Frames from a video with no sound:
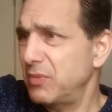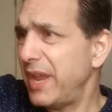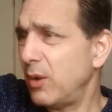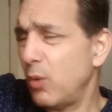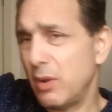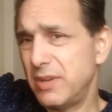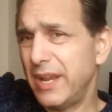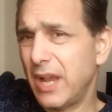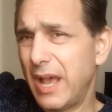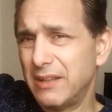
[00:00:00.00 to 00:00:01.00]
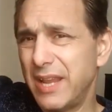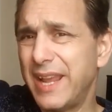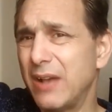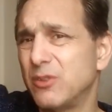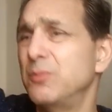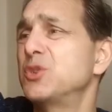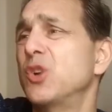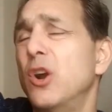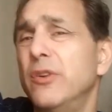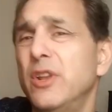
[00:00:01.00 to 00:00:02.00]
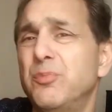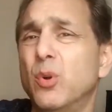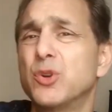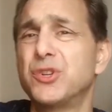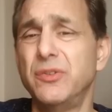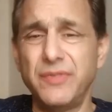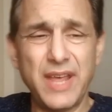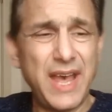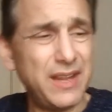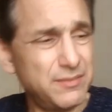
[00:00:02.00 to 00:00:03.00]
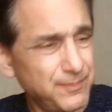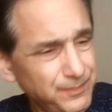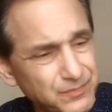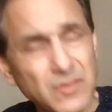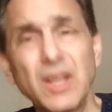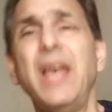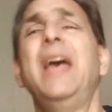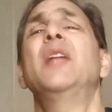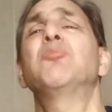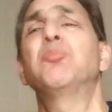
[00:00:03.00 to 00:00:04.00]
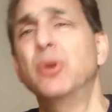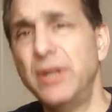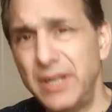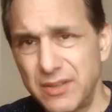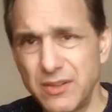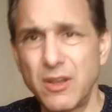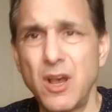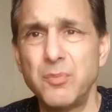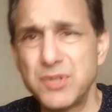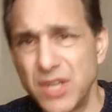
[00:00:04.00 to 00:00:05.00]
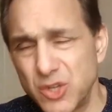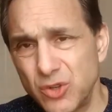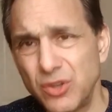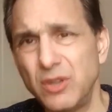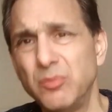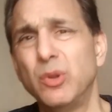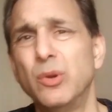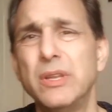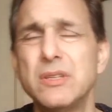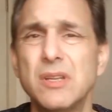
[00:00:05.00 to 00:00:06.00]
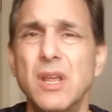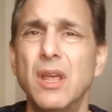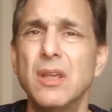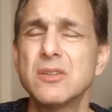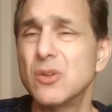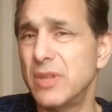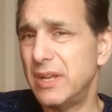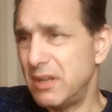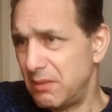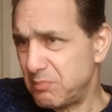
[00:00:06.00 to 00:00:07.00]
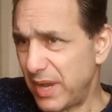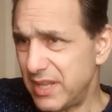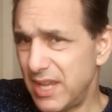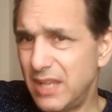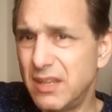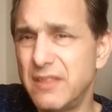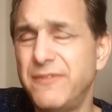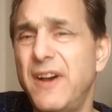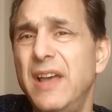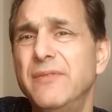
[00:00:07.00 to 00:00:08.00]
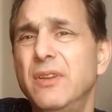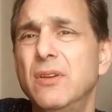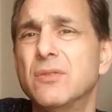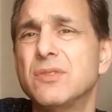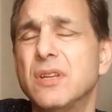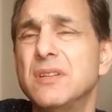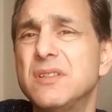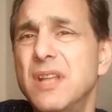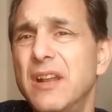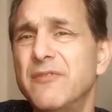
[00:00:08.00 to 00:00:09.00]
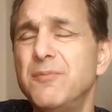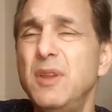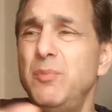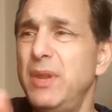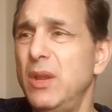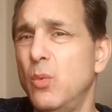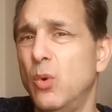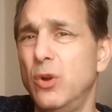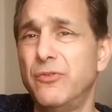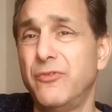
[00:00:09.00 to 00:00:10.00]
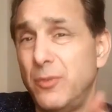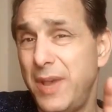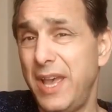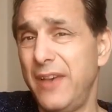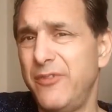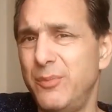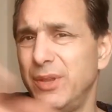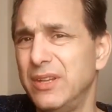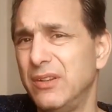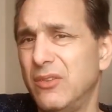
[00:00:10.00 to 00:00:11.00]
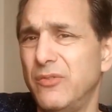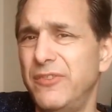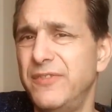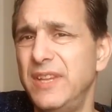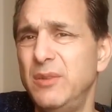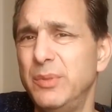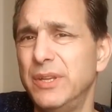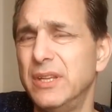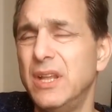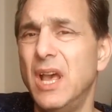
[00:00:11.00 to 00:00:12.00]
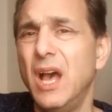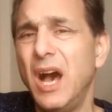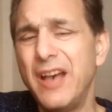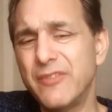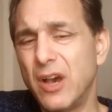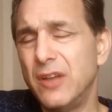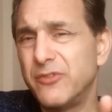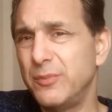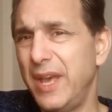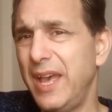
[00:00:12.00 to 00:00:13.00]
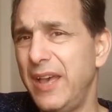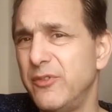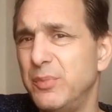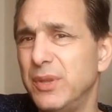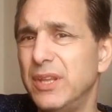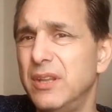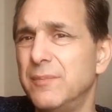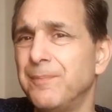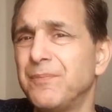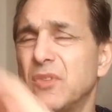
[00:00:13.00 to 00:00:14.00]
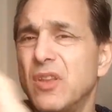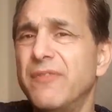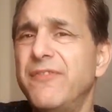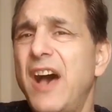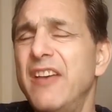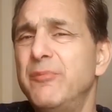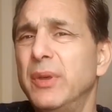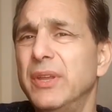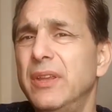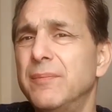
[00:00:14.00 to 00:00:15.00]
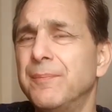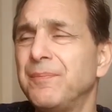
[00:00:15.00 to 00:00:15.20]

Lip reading: take out the majority portion of that and put it into the compensation of the employees. So that by the end of the 5 years, instead of me being worth from $500 million to $15 billion, I've gone from $500 million to $5 billion.